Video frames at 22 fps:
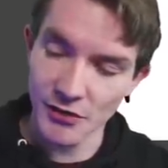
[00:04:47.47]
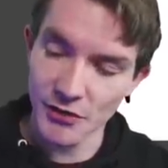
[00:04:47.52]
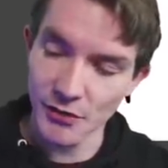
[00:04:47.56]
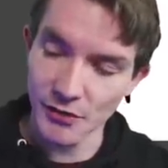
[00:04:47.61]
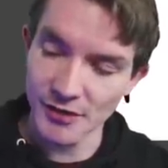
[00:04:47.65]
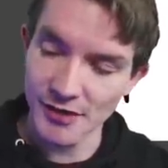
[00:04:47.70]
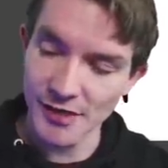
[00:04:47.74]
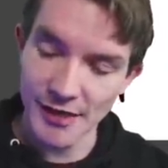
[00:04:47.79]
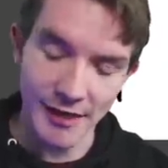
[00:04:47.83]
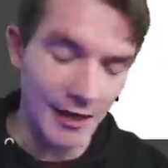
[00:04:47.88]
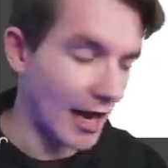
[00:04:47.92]
So
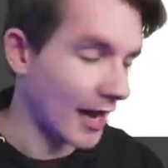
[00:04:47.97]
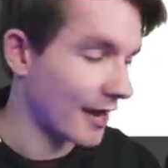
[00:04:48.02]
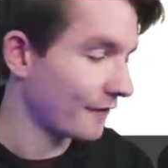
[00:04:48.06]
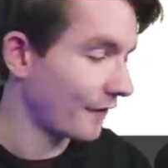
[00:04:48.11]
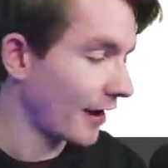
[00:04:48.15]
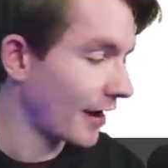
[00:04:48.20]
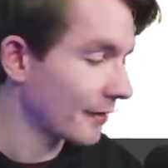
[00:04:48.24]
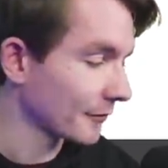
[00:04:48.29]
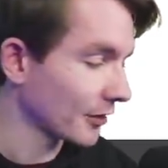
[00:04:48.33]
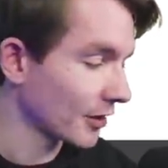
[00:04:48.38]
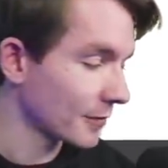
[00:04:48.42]
it's like, if
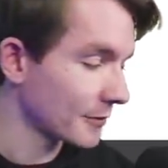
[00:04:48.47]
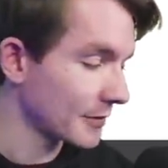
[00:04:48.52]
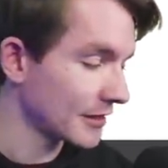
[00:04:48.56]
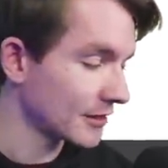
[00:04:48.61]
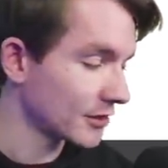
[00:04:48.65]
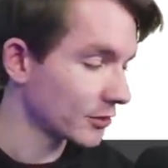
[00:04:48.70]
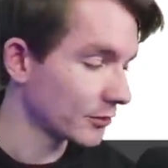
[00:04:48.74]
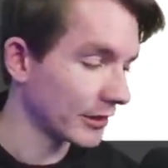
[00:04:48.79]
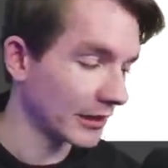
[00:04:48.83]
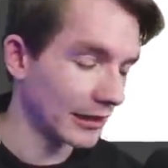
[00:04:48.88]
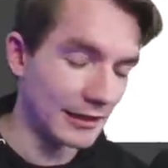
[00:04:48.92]
I'm going to be
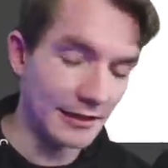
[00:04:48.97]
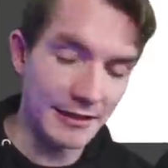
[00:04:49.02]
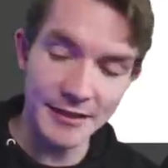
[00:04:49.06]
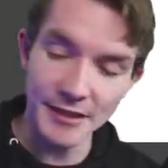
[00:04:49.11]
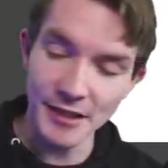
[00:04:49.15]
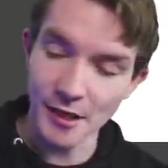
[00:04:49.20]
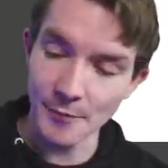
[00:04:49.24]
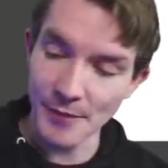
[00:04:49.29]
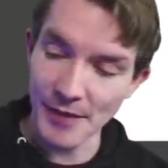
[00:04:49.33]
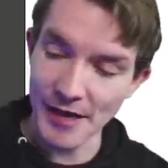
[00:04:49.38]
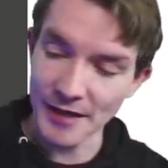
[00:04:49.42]
doing
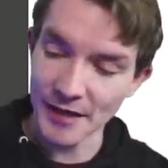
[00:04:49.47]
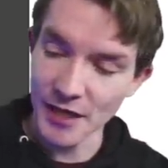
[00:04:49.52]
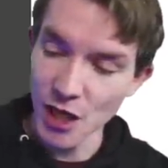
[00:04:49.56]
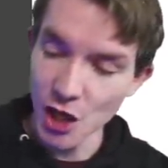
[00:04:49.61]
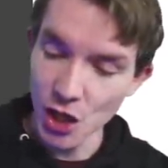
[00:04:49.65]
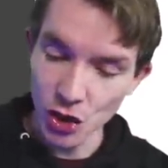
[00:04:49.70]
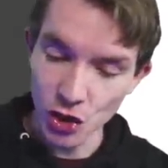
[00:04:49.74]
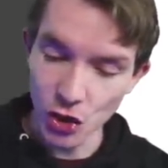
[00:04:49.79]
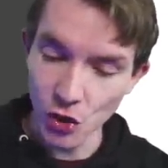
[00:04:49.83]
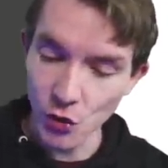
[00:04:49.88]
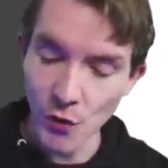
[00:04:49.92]
cleanup at
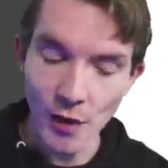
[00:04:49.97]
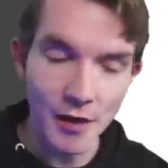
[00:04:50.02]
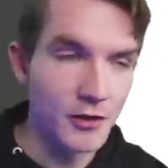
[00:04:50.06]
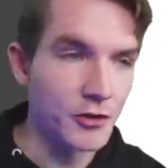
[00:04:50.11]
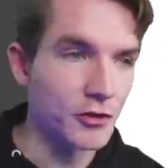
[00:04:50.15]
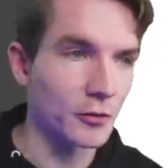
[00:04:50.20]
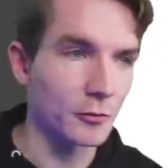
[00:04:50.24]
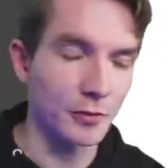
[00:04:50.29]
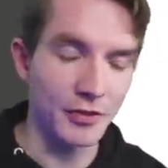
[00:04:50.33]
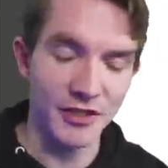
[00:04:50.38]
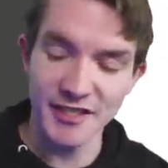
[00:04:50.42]

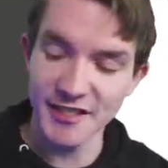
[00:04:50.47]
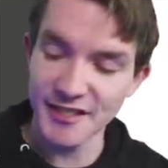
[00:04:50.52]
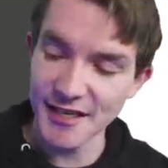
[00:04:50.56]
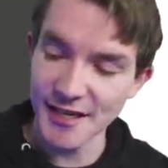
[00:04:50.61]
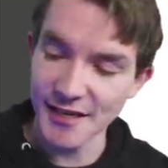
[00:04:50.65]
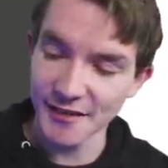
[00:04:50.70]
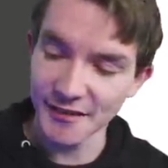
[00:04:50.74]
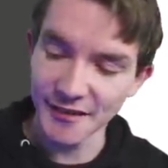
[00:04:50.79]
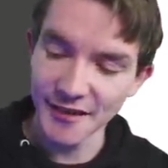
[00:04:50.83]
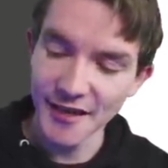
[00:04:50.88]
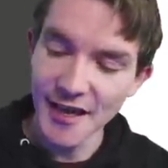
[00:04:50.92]

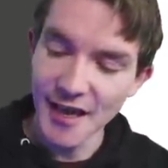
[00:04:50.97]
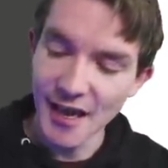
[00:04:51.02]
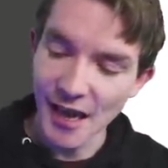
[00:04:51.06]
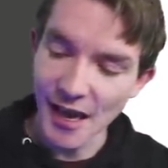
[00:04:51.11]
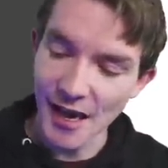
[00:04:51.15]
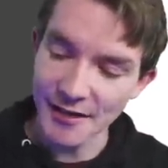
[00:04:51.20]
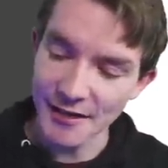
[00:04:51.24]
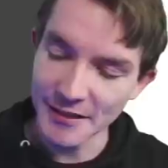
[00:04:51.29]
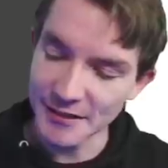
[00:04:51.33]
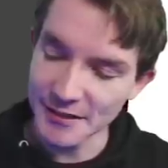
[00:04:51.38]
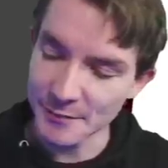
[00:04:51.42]
200%,
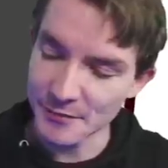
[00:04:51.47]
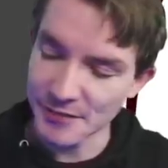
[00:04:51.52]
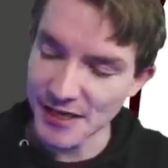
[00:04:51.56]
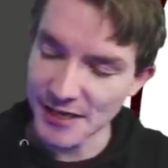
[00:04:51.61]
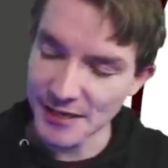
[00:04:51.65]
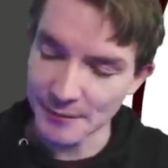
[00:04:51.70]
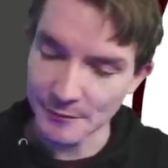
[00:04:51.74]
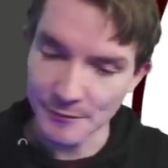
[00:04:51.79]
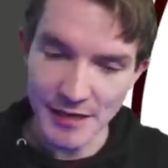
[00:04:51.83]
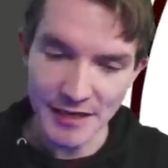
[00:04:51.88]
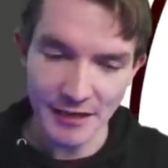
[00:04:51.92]
I need to
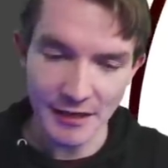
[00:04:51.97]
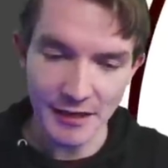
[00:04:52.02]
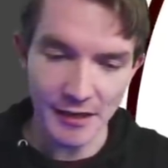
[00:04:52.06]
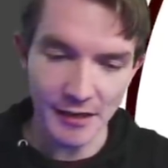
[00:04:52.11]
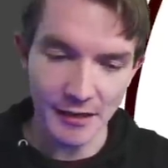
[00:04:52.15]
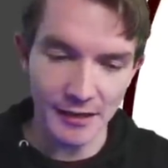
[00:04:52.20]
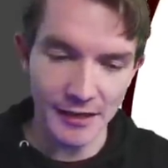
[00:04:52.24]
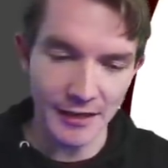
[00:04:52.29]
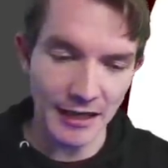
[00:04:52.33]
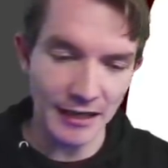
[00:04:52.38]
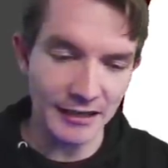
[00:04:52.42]
make
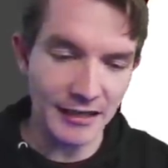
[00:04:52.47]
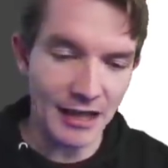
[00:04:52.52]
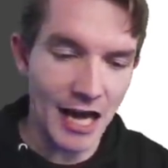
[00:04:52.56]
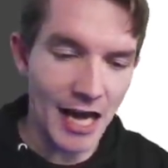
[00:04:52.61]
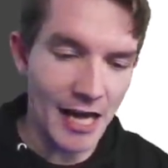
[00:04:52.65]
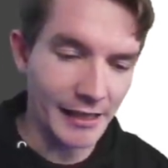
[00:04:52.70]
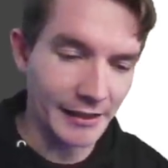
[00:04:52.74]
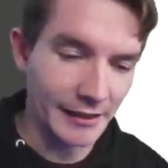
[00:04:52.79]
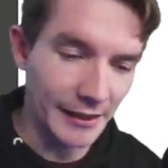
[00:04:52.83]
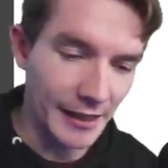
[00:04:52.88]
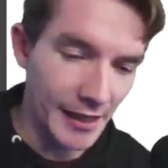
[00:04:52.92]
a
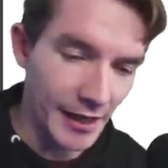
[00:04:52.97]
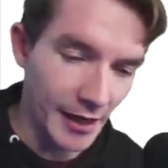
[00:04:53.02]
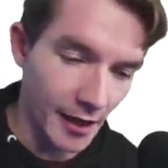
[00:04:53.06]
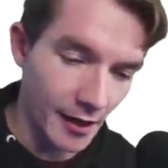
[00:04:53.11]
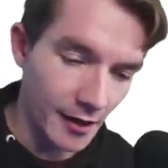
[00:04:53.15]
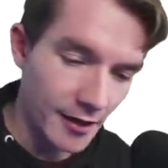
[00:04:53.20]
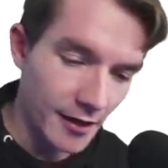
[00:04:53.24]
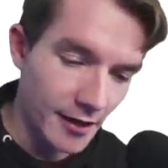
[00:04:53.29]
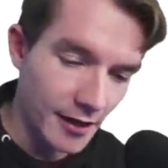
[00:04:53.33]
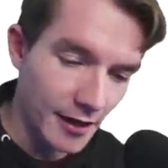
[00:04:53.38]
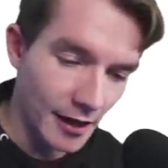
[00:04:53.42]
guide
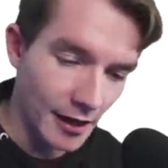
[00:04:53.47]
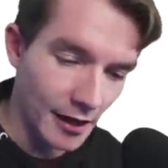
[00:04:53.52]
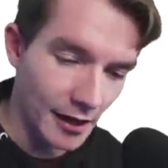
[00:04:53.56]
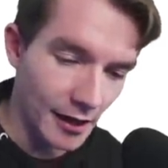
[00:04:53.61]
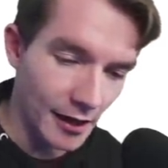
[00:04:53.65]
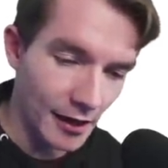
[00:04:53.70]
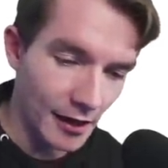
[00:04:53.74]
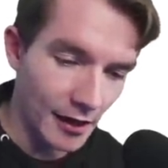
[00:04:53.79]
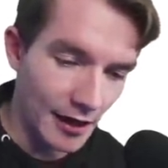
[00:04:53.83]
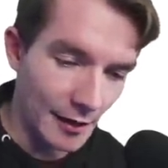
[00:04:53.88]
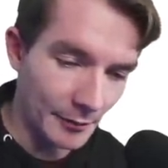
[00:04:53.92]
layer
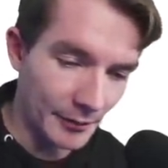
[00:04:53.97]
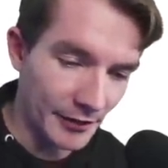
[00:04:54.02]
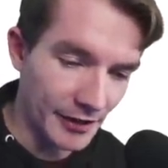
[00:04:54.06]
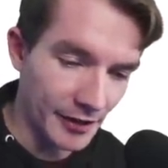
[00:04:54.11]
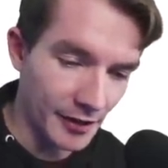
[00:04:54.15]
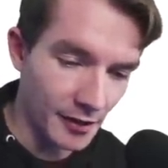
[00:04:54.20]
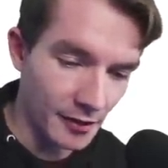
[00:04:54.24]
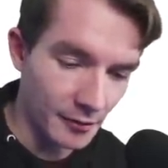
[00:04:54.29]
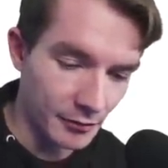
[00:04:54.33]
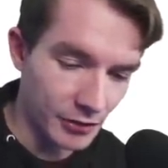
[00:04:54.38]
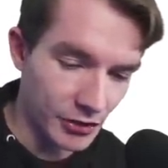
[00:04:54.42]
up
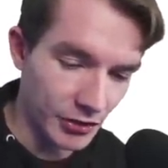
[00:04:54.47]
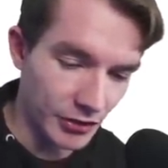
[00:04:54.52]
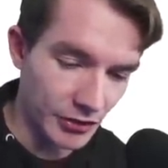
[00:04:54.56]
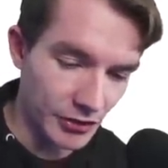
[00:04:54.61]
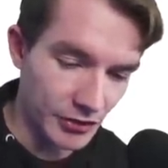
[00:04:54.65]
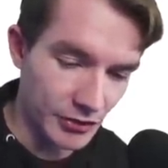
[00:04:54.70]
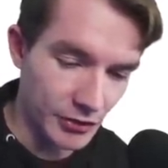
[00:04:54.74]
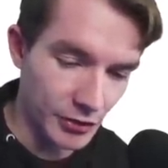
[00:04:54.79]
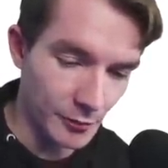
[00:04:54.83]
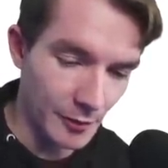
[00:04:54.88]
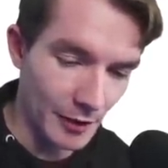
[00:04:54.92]
here, which you can
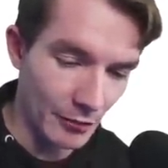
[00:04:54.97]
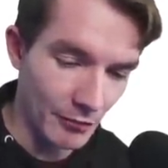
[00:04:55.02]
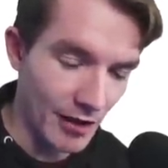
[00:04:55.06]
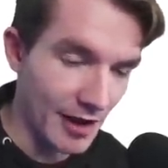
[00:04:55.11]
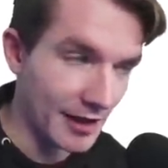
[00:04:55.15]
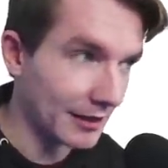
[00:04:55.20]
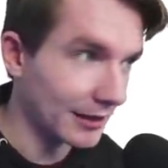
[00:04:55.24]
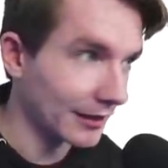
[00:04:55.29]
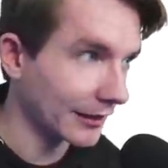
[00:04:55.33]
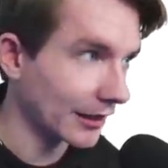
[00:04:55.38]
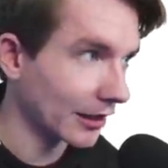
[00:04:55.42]
just do by
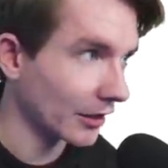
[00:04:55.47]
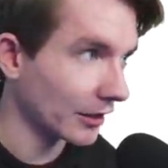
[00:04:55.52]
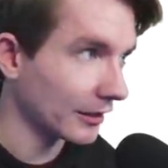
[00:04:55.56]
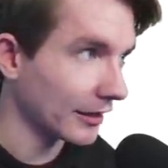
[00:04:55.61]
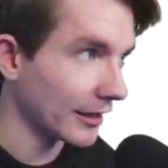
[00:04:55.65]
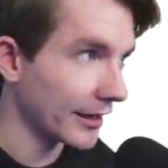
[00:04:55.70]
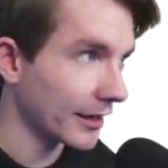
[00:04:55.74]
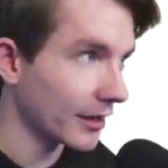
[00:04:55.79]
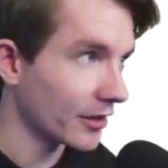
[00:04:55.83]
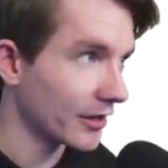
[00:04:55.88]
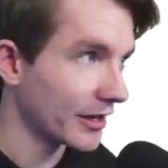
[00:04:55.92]
right-clicking on a
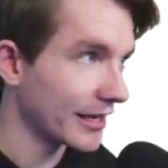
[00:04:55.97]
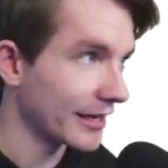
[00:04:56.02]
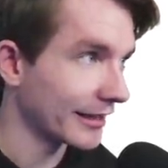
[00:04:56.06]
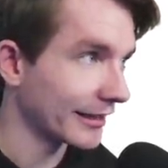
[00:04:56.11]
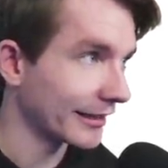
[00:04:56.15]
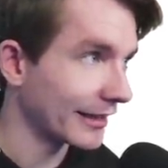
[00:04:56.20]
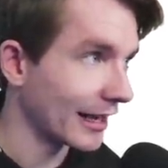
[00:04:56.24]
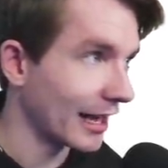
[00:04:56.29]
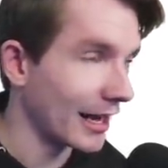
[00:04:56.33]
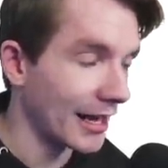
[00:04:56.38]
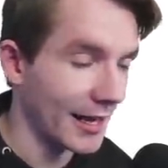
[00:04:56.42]
layer and hitting
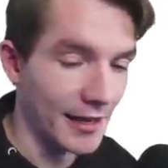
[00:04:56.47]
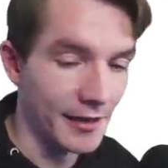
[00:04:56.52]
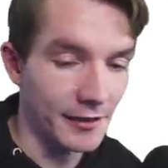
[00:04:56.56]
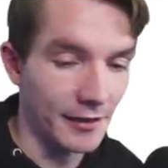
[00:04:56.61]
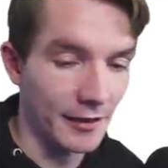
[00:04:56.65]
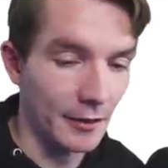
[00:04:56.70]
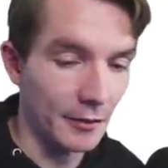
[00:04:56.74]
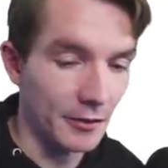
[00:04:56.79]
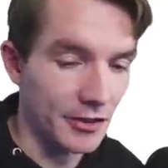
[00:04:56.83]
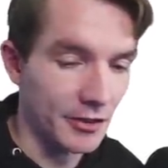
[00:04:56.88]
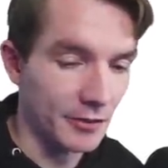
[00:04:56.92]
guide,
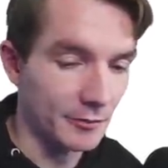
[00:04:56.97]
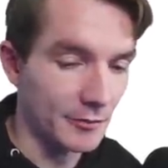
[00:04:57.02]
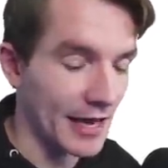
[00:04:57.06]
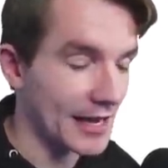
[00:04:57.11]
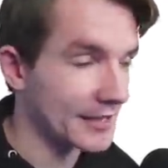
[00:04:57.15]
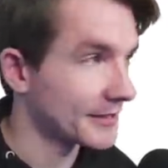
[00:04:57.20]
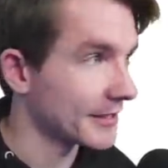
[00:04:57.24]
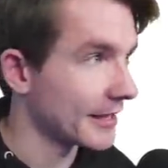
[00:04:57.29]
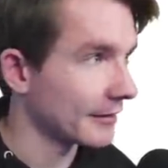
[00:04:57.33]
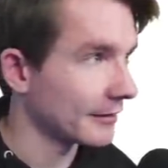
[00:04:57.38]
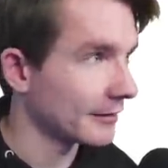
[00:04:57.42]
and it
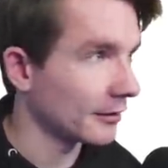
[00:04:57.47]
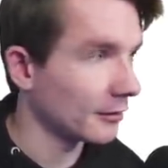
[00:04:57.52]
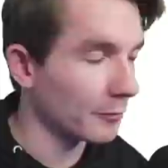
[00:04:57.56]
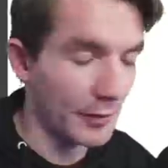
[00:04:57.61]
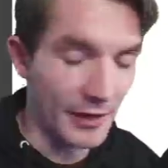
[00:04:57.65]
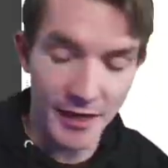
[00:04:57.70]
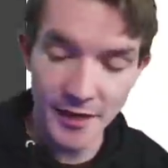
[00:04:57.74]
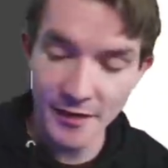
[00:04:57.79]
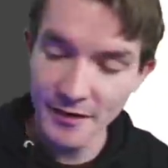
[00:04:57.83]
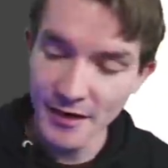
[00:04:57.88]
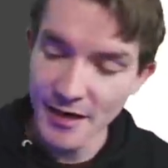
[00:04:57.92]
adds that little
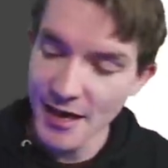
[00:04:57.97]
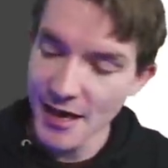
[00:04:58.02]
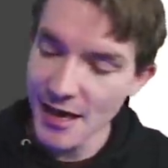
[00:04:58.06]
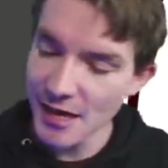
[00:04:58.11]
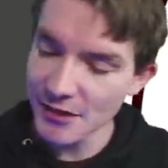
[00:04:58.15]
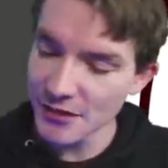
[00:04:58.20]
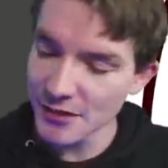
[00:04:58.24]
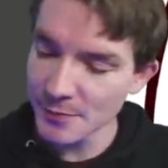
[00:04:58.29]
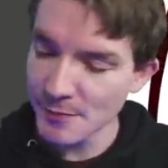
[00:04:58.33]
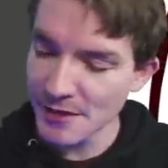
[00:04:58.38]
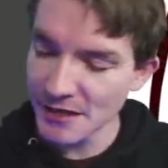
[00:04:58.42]
pin.
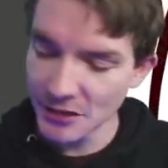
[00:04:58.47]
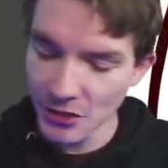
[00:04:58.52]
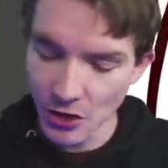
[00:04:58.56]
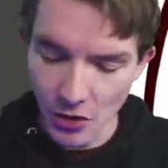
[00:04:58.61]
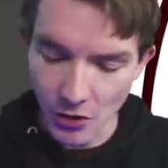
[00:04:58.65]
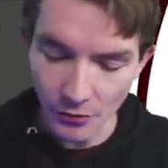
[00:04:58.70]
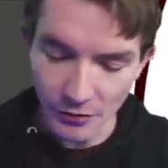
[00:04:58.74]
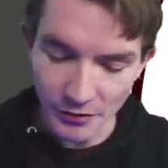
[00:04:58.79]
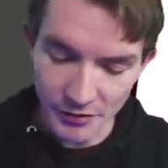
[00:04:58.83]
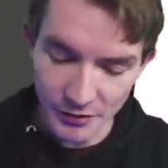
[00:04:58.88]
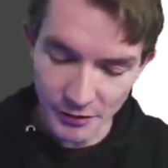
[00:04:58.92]
And just make note.